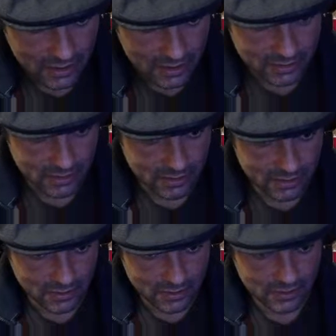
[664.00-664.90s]

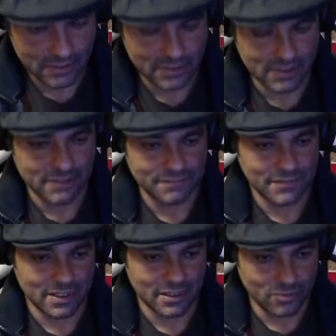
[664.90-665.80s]
encoder. I'll